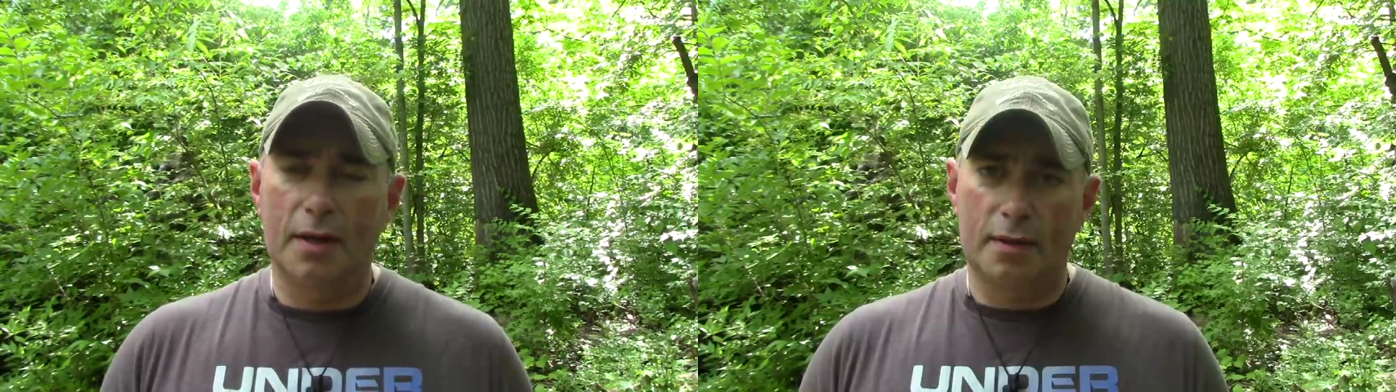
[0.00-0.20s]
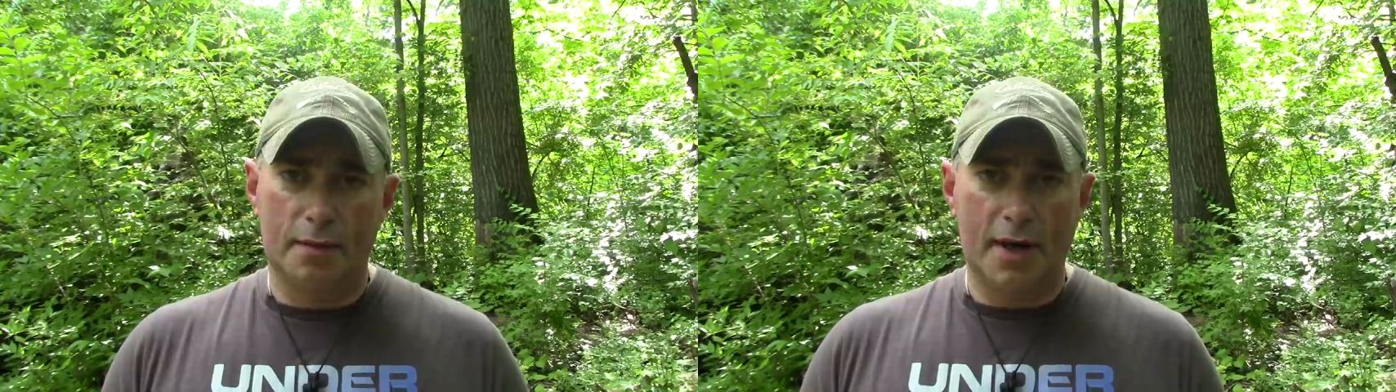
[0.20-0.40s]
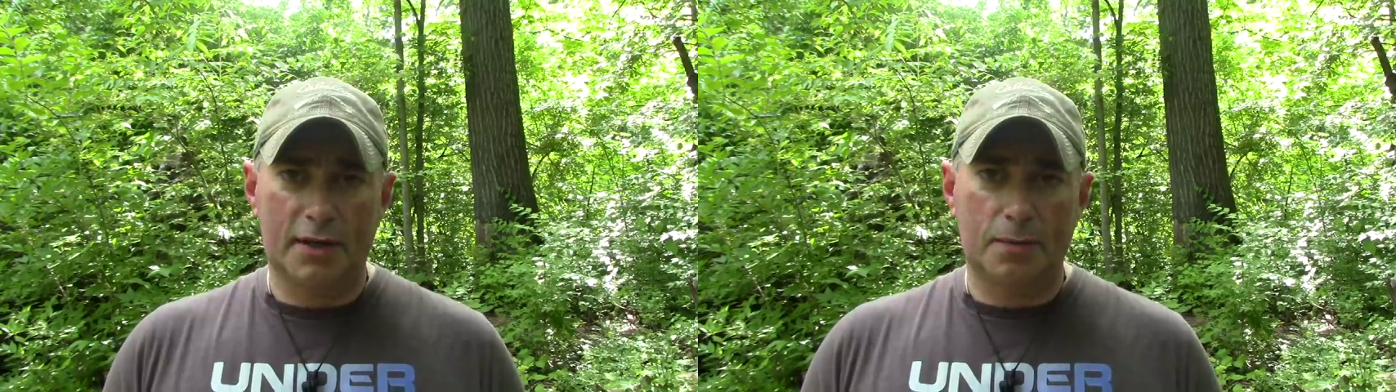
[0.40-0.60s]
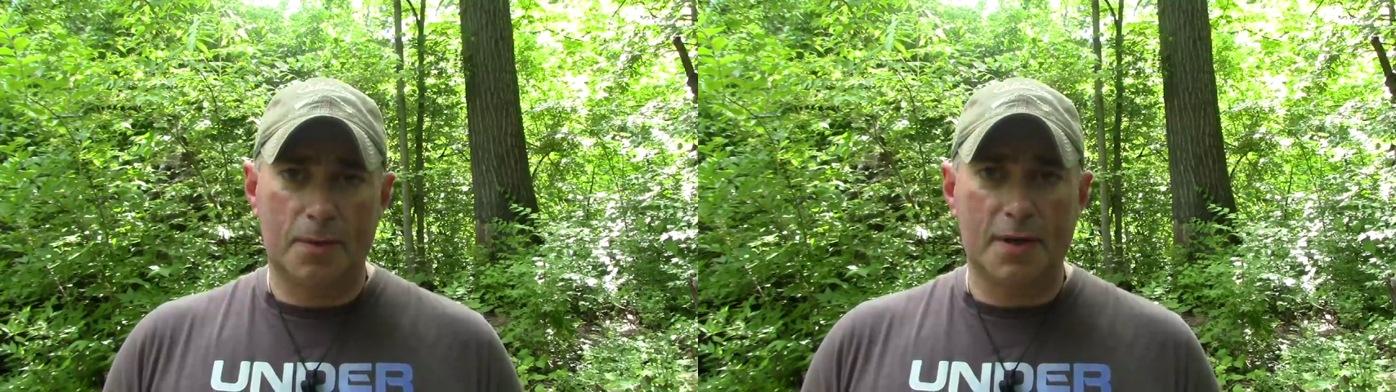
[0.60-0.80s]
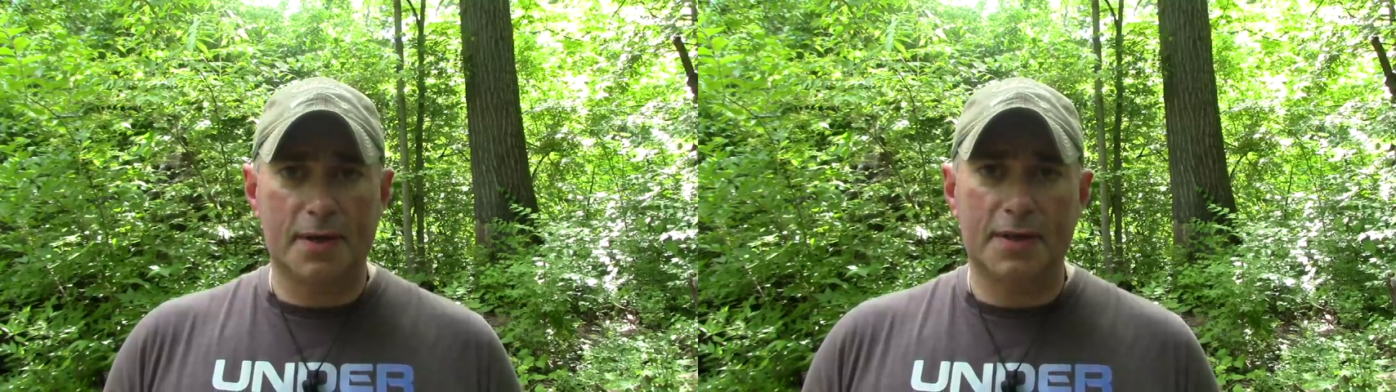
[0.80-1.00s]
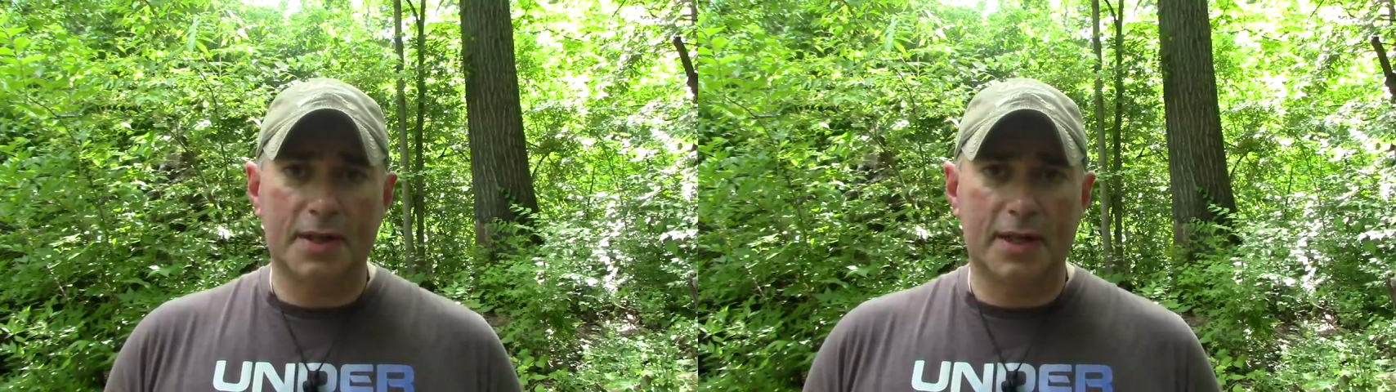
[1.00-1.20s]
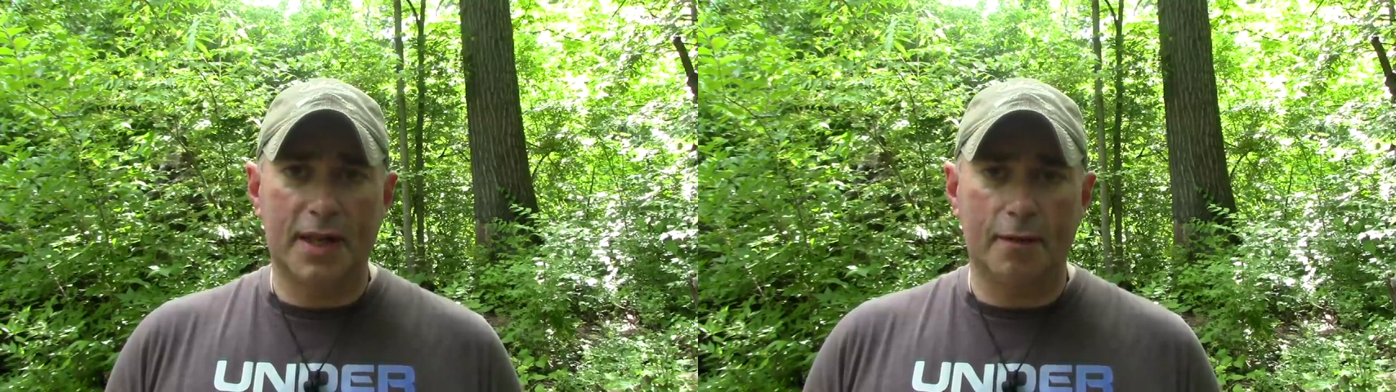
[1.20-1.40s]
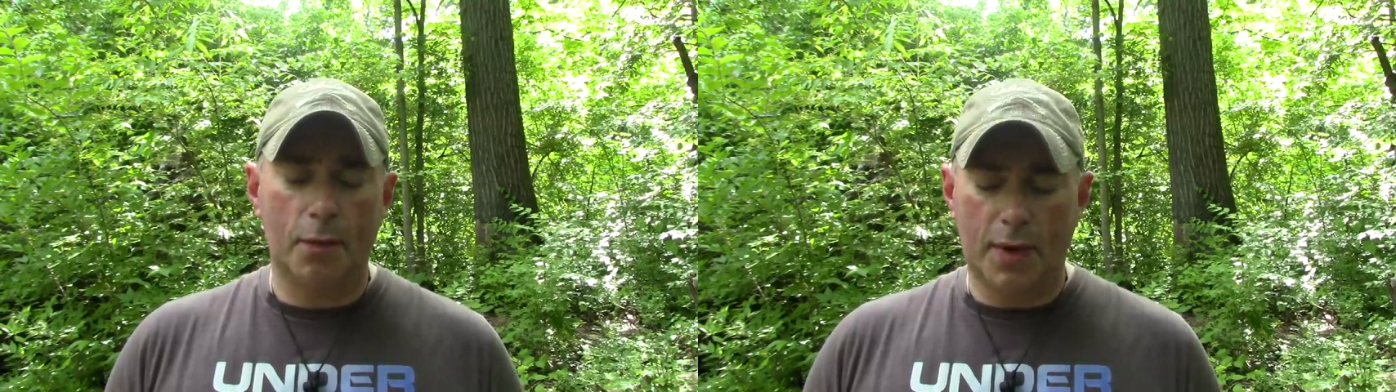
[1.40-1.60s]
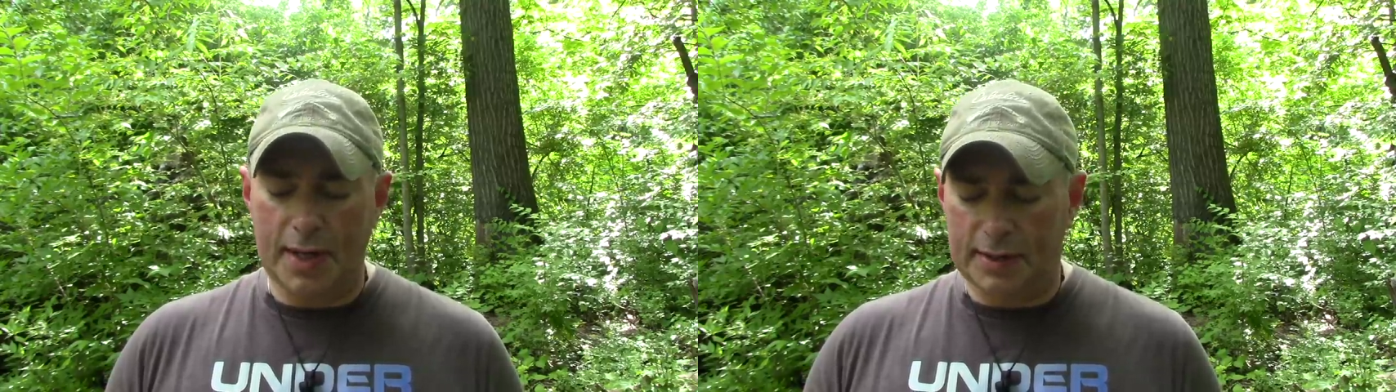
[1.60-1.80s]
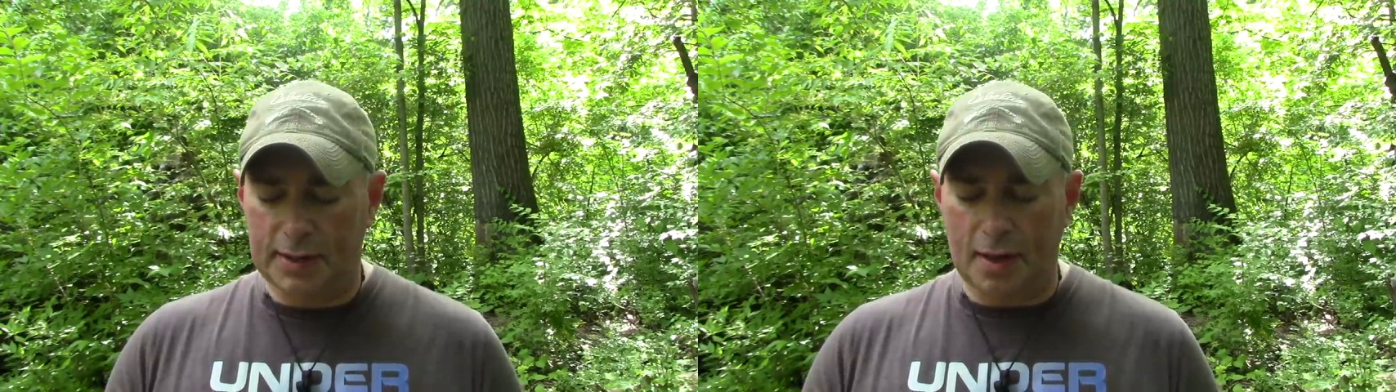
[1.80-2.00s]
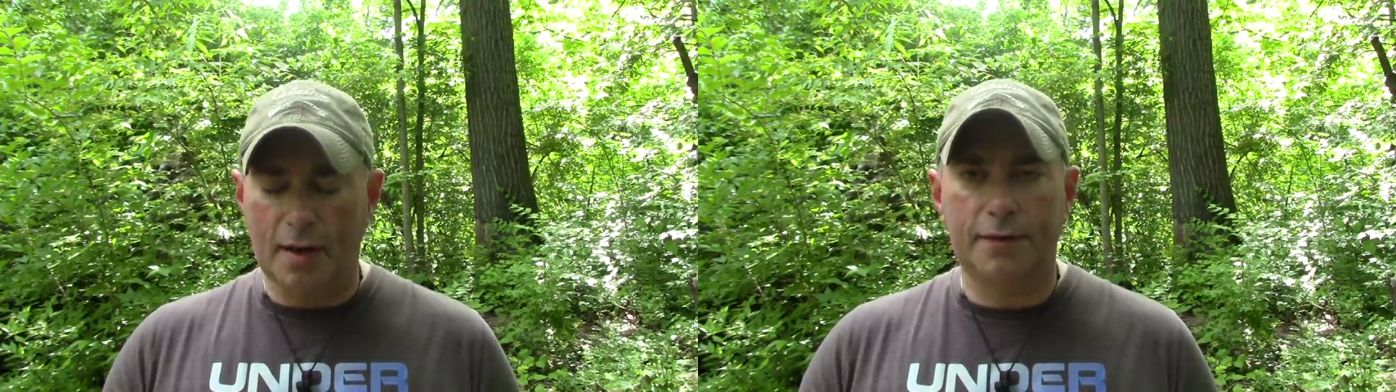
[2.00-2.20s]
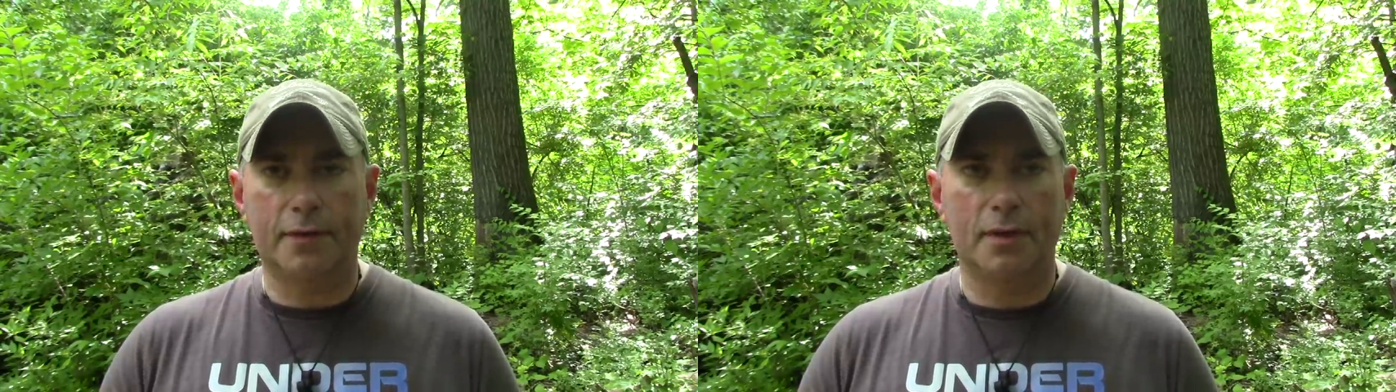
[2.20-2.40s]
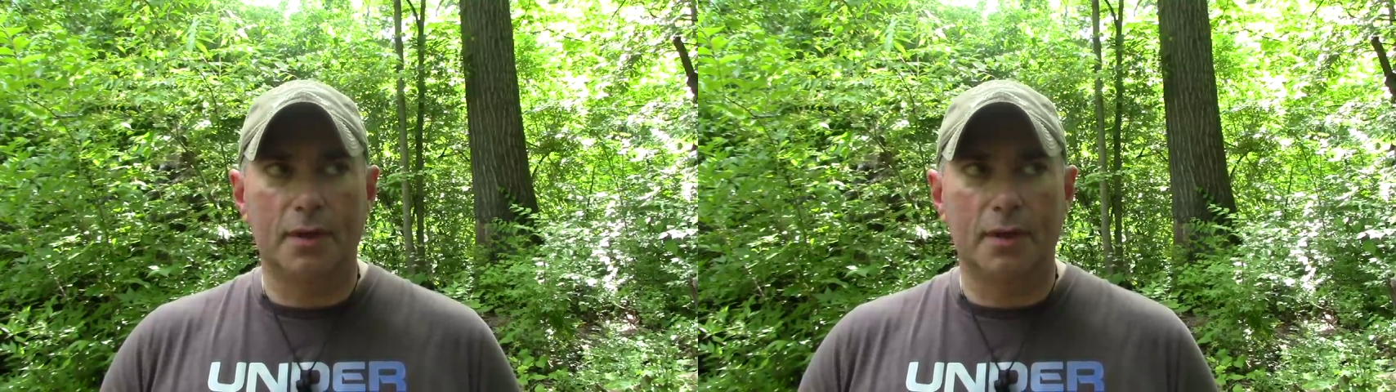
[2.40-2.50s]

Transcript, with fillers: The rest was giveaway stuff.